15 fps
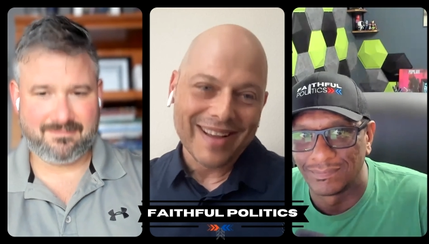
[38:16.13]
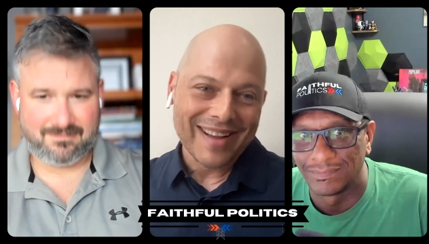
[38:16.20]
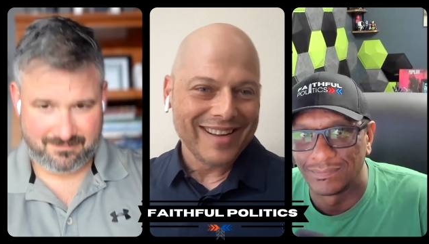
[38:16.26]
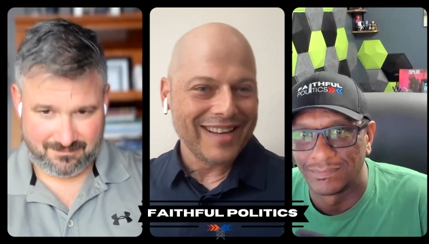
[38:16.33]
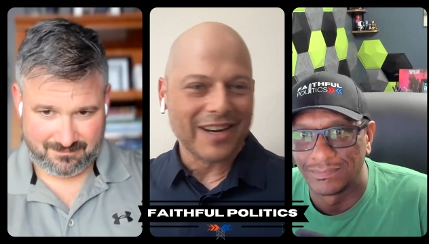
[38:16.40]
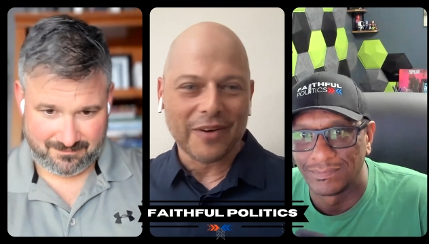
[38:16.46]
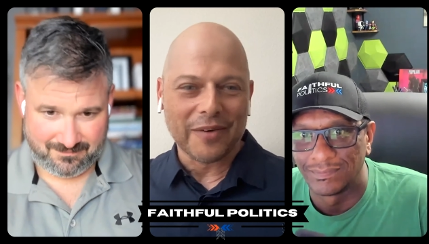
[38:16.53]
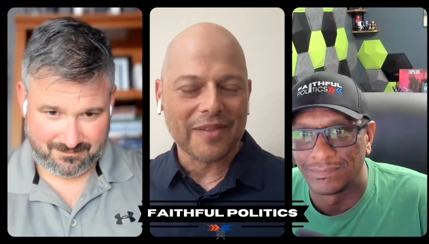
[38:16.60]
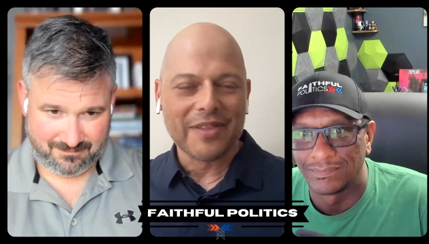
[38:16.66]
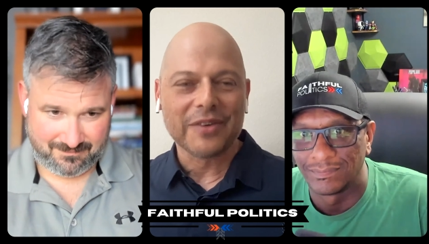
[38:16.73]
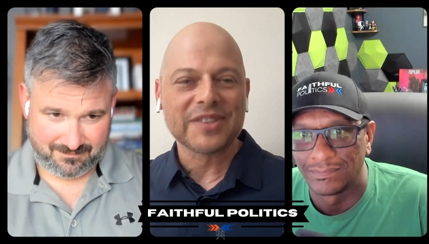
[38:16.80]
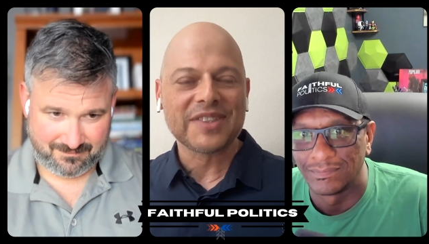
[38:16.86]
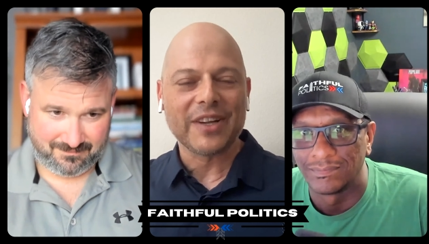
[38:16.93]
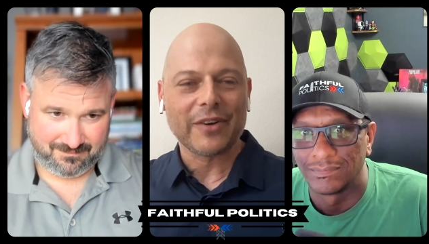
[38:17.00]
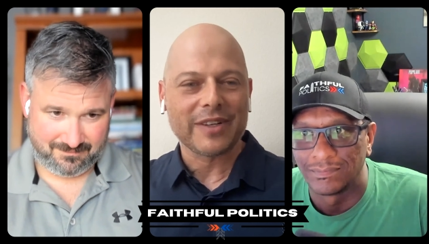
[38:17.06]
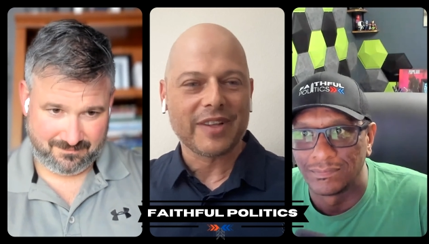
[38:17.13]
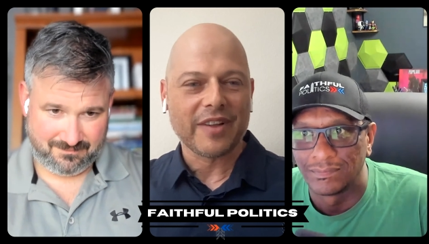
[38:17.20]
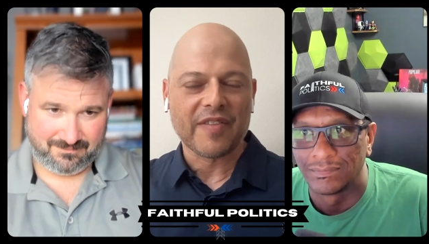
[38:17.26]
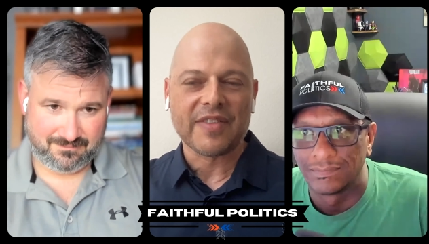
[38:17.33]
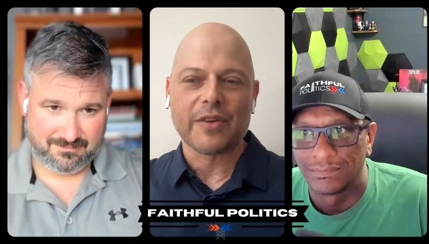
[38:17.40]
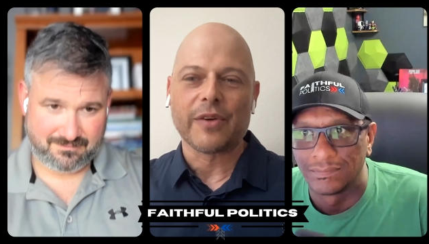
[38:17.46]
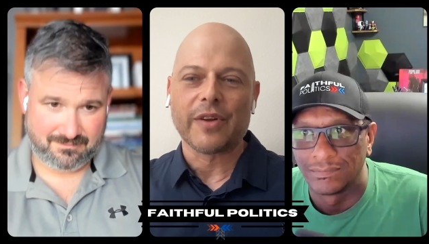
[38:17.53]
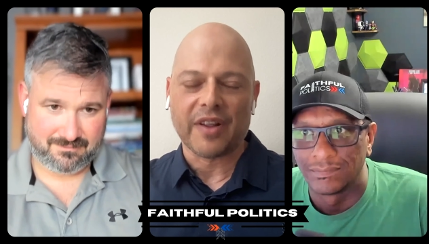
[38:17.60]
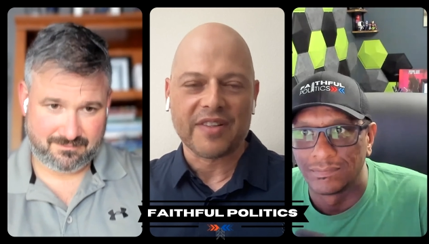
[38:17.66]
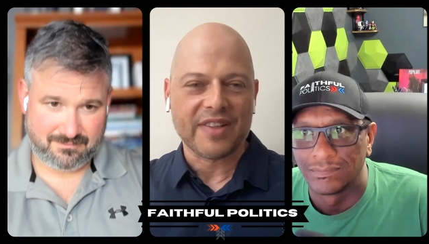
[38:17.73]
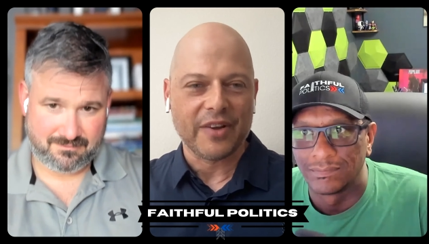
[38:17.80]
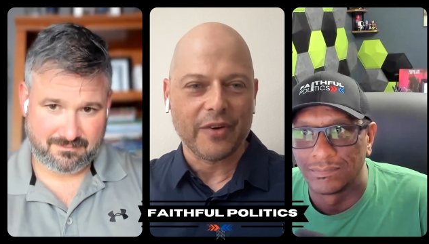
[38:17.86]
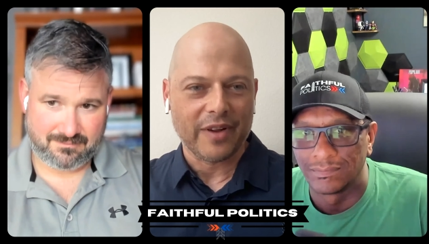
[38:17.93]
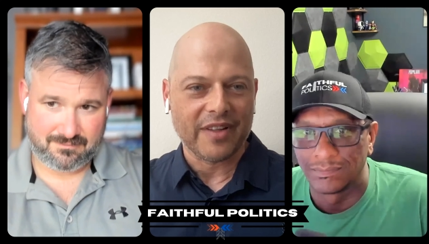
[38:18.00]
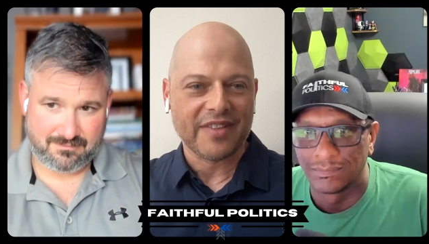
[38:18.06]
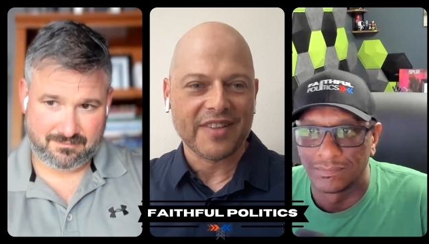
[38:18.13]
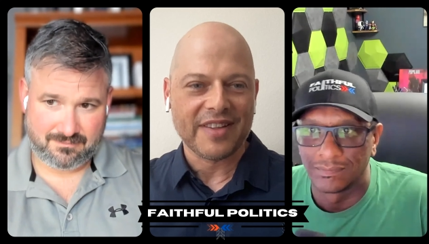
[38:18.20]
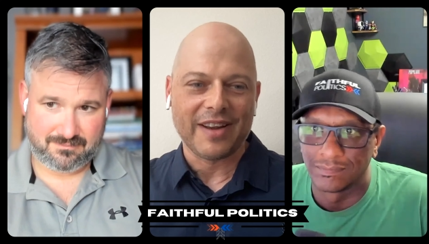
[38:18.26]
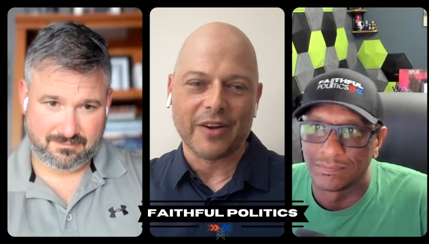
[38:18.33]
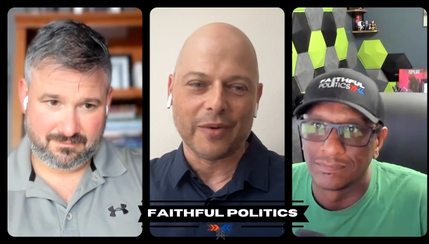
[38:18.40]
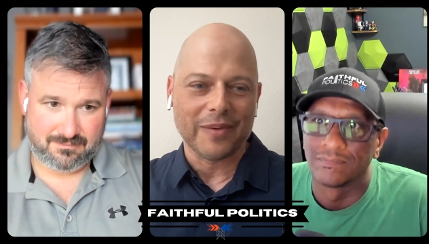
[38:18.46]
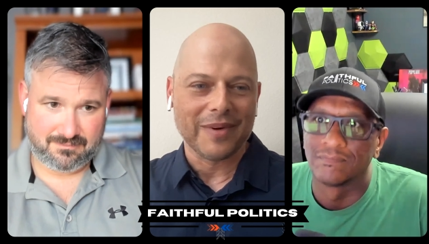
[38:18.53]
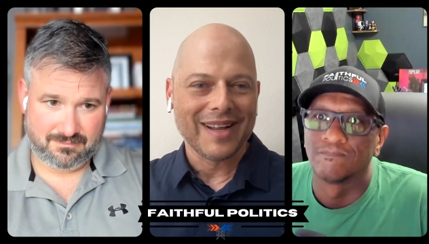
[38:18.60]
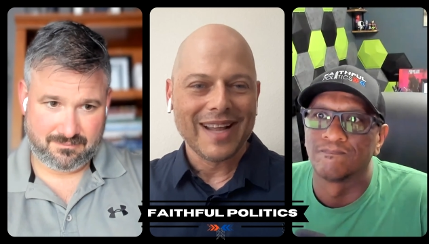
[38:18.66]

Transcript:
Speaker 1: You know, those narratives are not serious. You know,